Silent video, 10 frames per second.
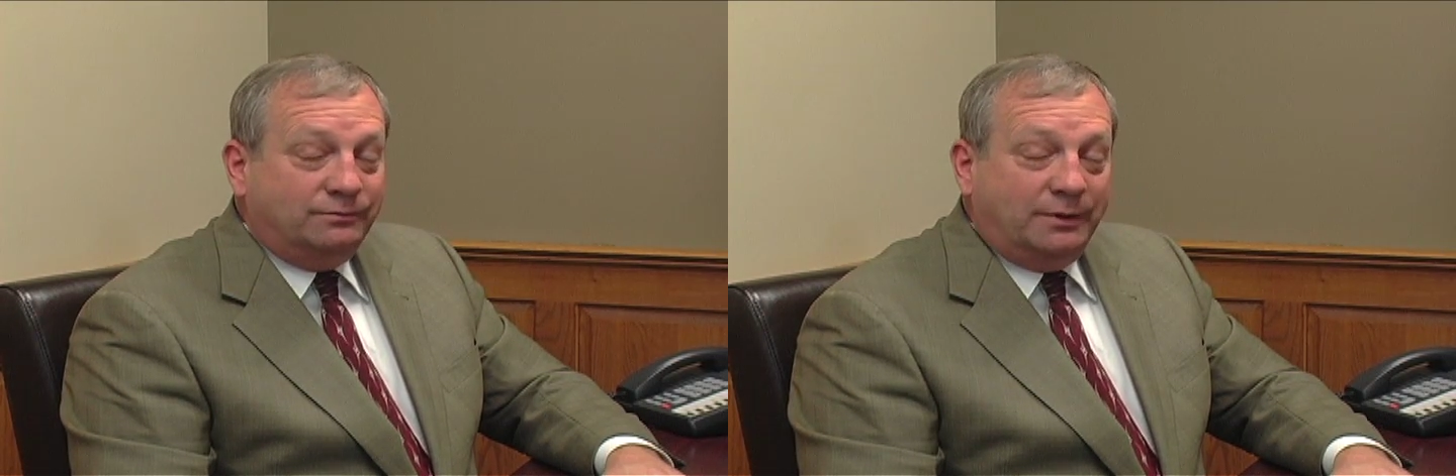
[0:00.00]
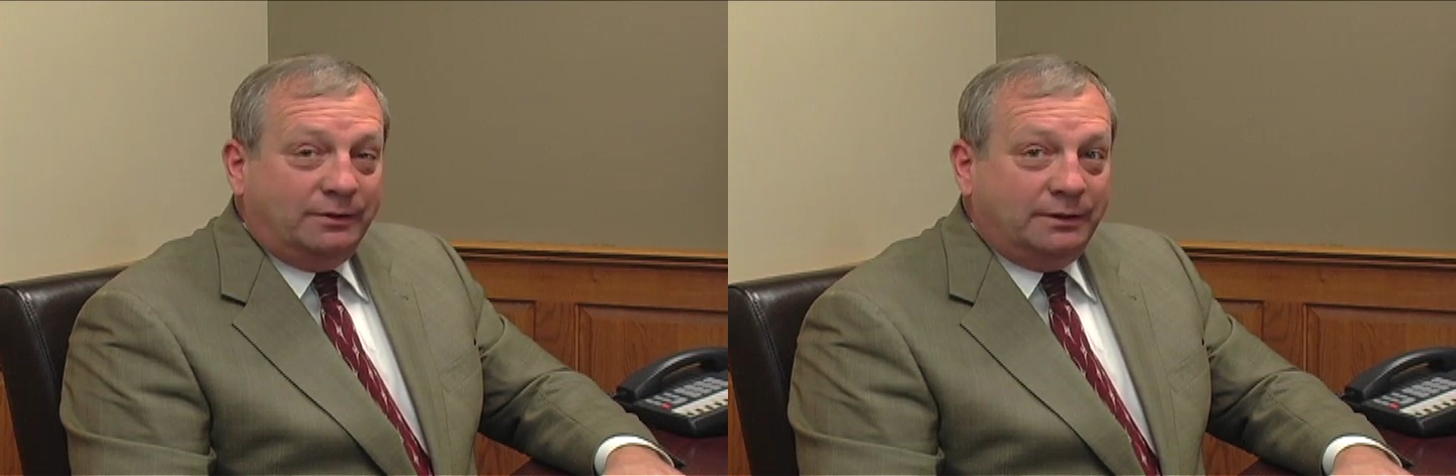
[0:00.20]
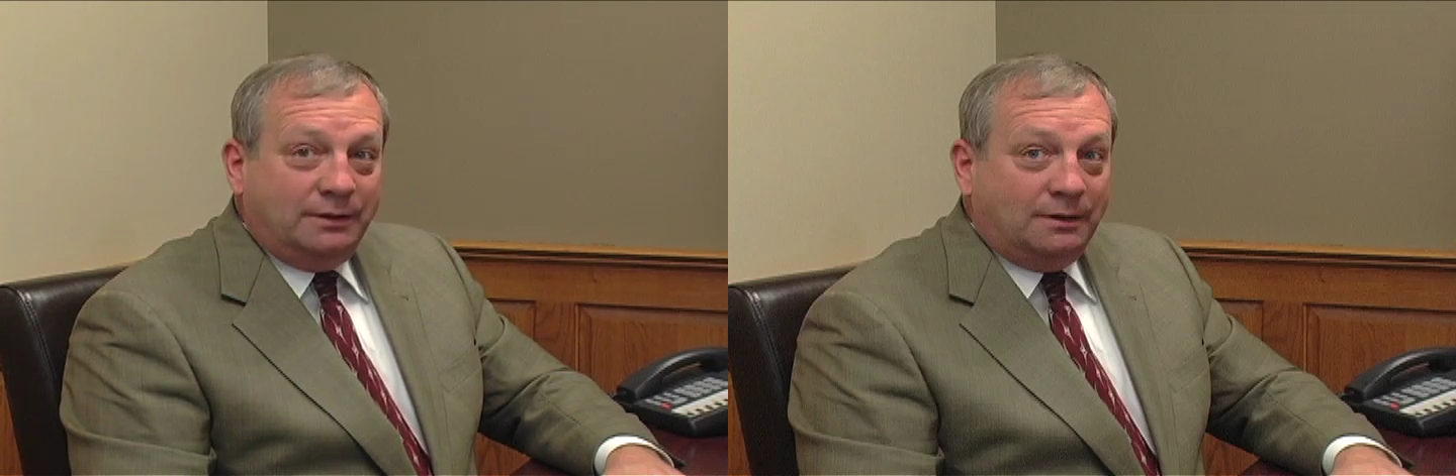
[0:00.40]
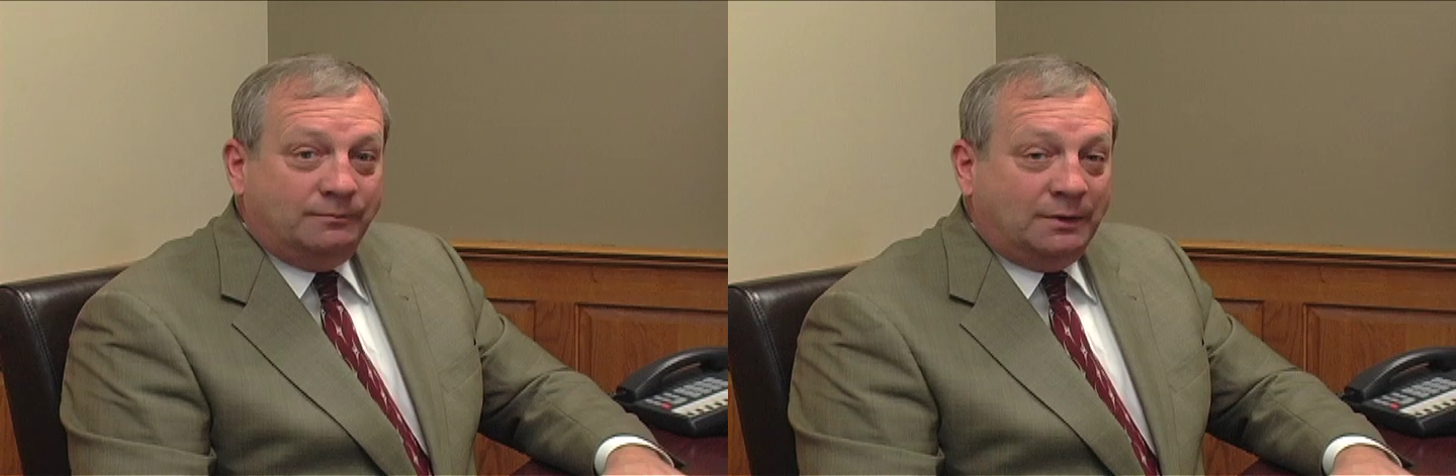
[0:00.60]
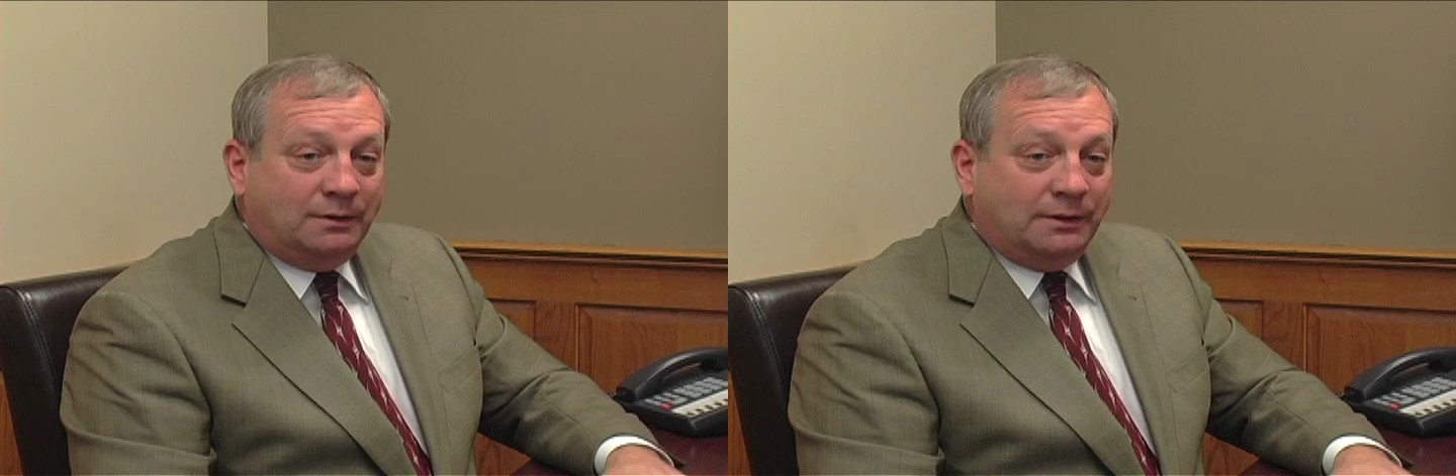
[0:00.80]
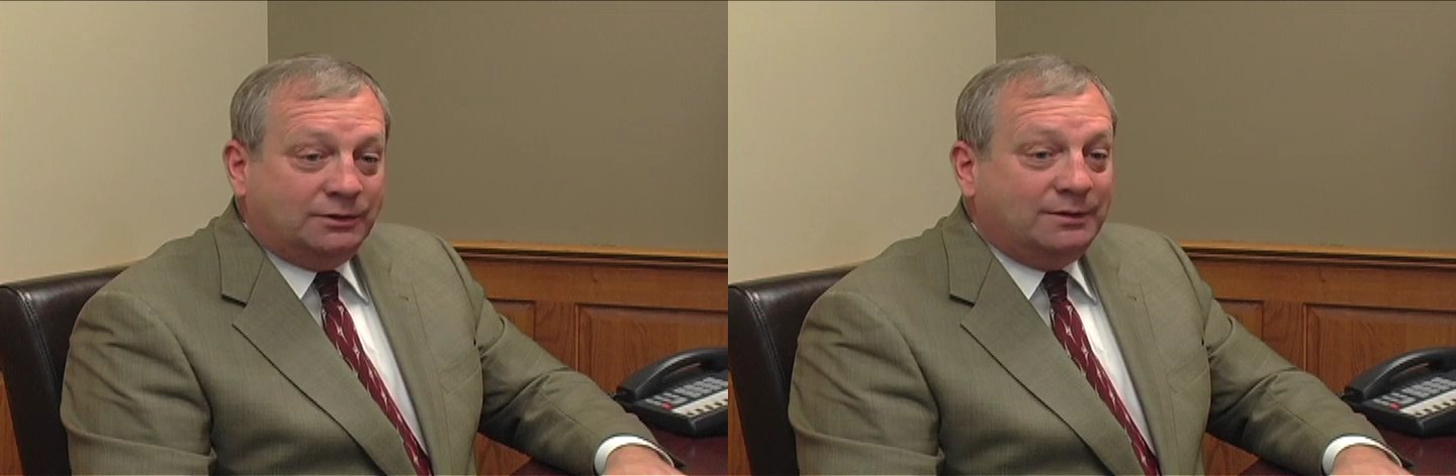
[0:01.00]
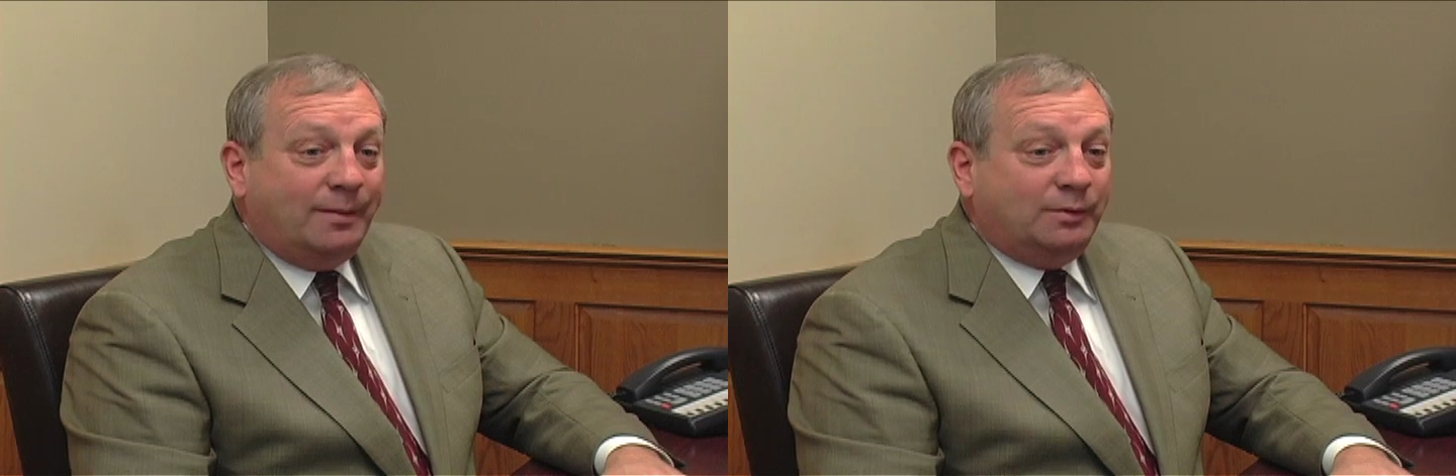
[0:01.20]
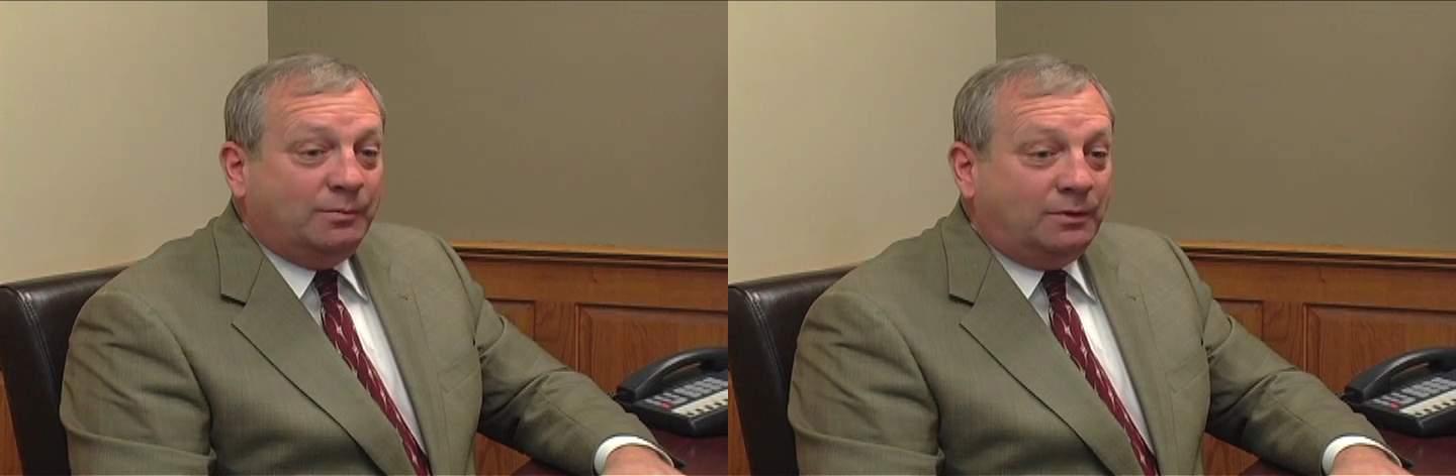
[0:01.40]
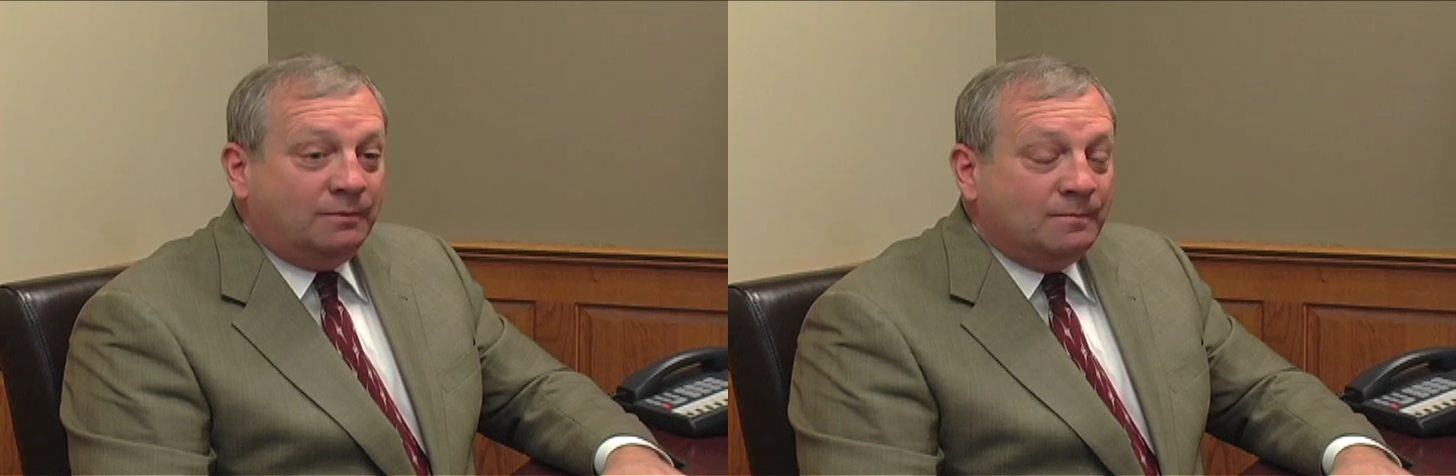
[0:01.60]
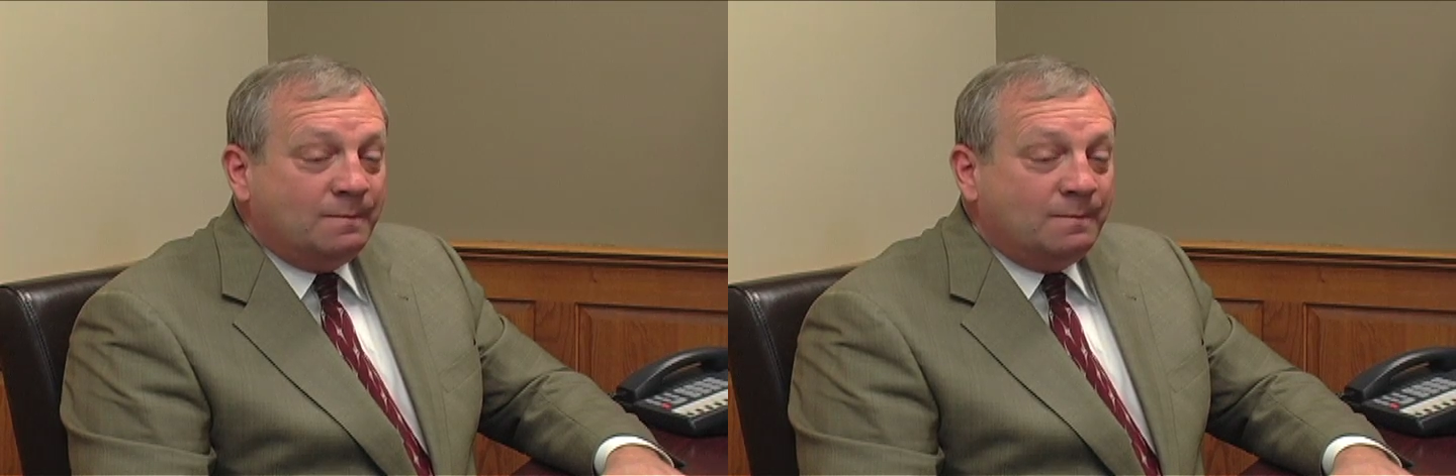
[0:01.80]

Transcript: very acceptable.